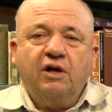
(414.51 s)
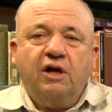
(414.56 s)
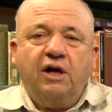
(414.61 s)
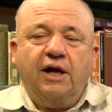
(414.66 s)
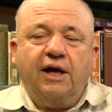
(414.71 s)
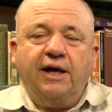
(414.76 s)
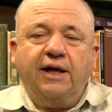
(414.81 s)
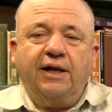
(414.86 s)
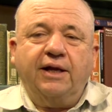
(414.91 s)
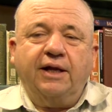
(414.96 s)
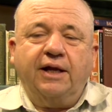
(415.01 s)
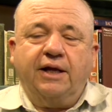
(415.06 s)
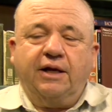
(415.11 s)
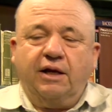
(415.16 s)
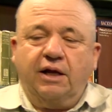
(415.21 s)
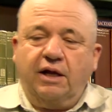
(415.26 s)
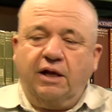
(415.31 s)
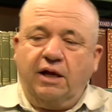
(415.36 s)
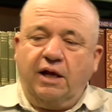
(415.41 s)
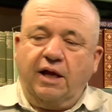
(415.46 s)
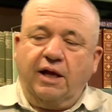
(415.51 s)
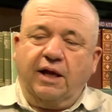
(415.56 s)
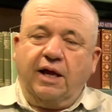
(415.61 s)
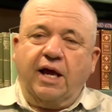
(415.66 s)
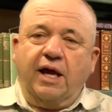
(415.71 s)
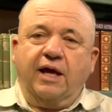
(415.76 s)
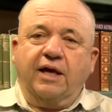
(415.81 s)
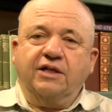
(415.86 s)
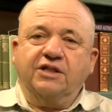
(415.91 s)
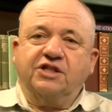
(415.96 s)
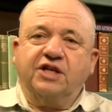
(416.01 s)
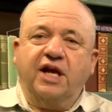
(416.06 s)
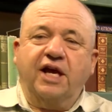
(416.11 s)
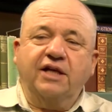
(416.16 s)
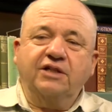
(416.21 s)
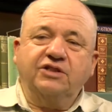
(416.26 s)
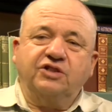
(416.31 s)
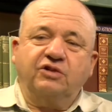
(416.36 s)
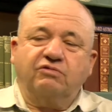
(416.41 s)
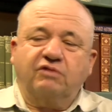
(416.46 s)
and it can
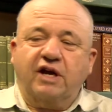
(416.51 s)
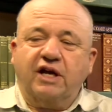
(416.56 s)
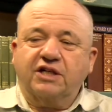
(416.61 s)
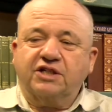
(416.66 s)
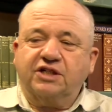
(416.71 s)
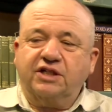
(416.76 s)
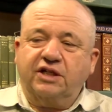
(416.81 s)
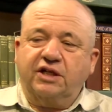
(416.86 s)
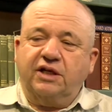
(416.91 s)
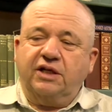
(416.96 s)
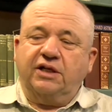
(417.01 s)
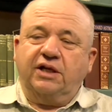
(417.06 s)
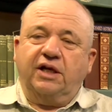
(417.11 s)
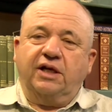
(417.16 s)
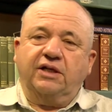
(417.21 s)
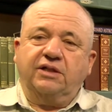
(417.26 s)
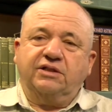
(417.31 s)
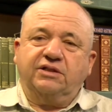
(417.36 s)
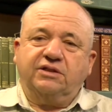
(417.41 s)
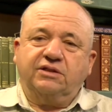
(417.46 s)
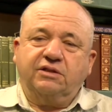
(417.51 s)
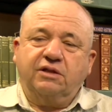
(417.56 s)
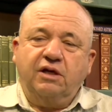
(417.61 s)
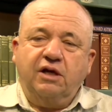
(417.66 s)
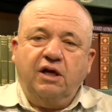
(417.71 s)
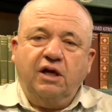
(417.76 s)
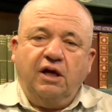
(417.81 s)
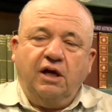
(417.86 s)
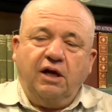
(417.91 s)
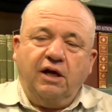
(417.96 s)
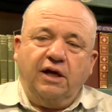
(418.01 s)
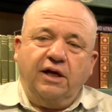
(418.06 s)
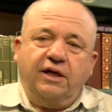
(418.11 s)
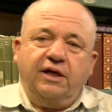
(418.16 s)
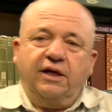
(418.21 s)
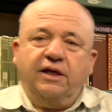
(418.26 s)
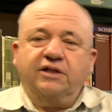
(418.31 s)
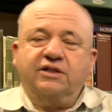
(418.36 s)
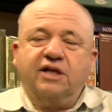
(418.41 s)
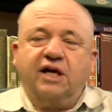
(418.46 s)
change direction. It's
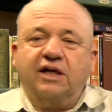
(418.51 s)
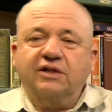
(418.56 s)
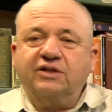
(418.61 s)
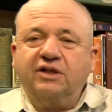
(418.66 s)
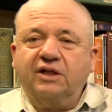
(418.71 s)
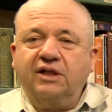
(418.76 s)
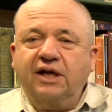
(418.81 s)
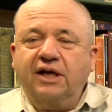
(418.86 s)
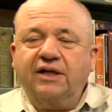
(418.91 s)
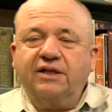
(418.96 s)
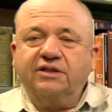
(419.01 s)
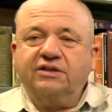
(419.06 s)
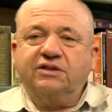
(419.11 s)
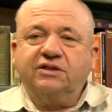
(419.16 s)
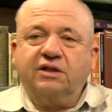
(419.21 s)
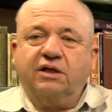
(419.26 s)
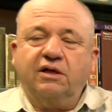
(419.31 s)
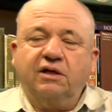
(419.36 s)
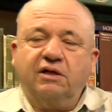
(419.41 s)
got the latest